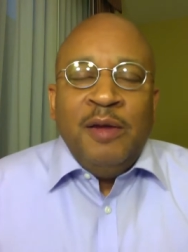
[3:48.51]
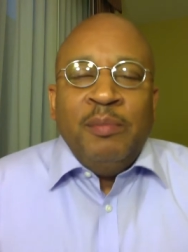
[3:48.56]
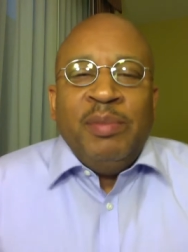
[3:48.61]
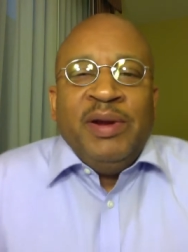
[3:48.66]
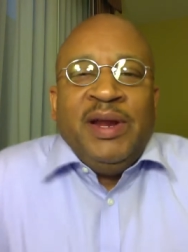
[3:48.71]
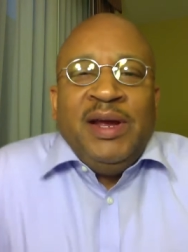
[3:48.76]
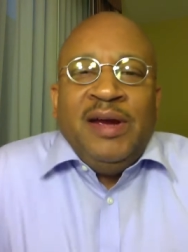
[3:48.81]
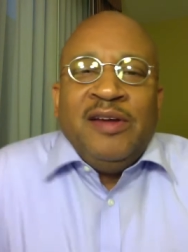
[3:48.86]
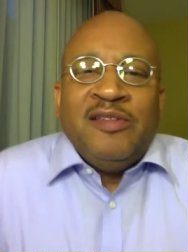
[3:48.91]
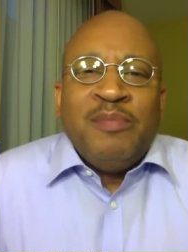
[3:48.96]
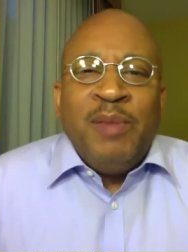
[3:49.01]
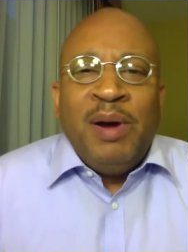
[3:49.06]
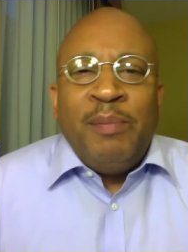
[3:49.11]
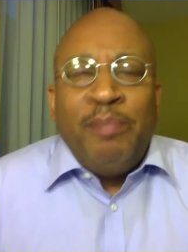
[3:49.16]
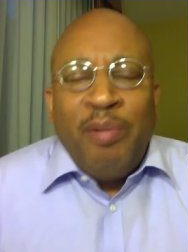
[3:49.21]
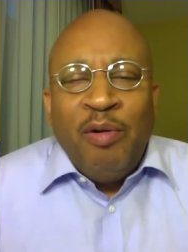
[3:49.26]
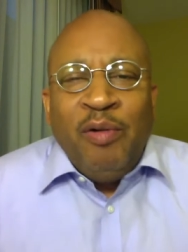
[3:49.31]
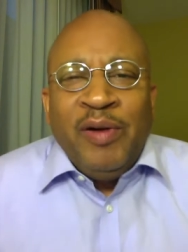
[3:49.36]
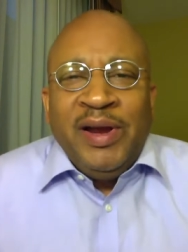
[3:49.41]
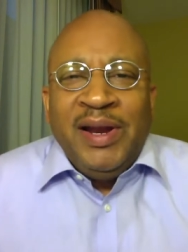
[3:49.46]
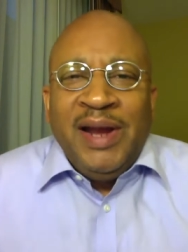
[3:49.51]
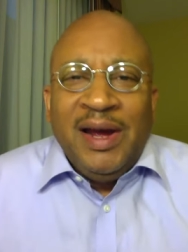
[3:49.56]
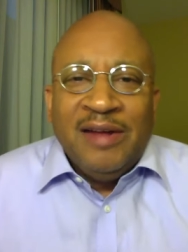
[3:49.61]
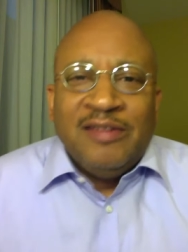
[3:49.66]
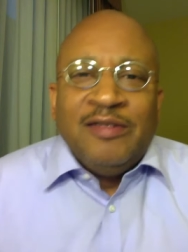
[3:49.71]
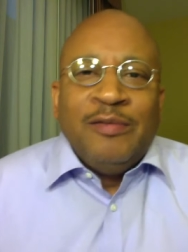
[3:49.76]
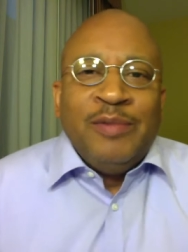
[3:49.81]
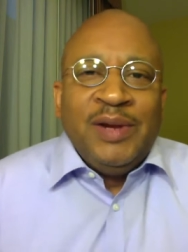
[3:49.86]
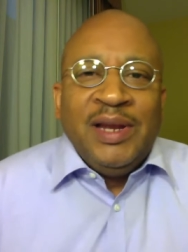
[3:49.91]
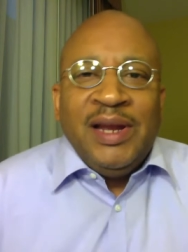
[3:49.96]
But here's my point
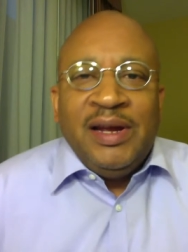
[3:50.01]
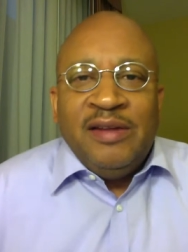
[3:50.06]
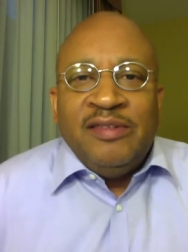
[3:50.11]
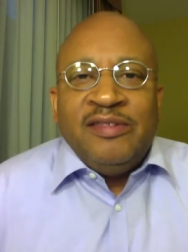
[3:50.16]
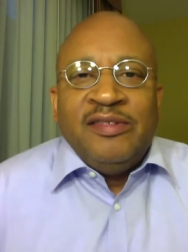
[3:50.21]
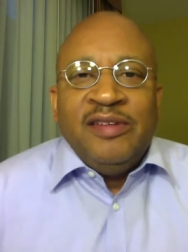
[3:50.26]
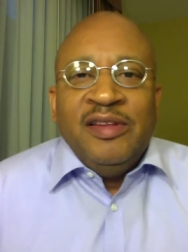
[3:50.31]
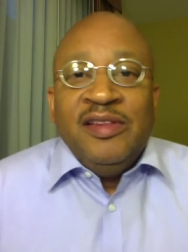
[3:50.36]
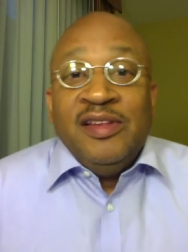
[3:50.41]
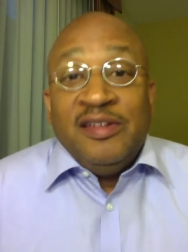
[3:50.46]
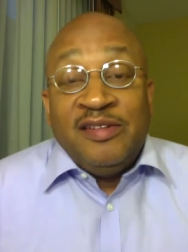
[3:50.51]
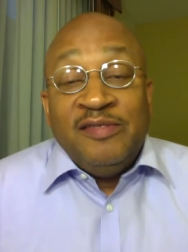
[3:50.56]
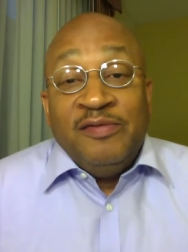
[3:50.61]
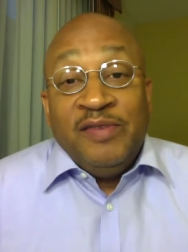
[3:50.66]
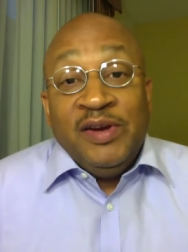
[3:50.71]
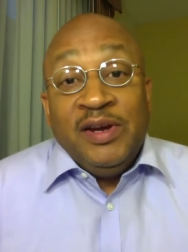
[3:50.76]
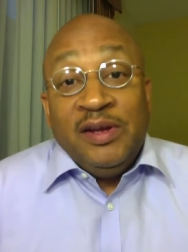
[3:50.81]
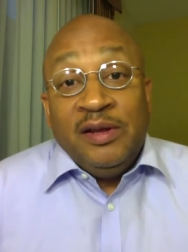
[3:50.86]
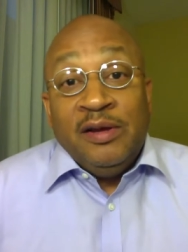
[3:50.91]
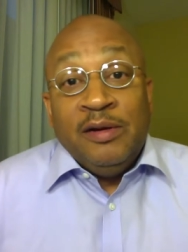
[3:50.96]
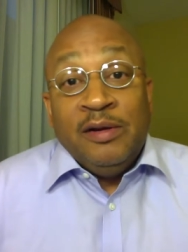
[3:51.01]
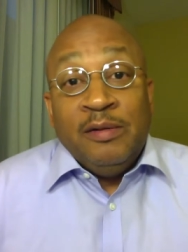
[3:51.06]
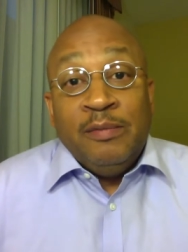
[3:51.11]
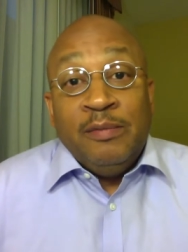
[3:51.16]
as it relates to this video.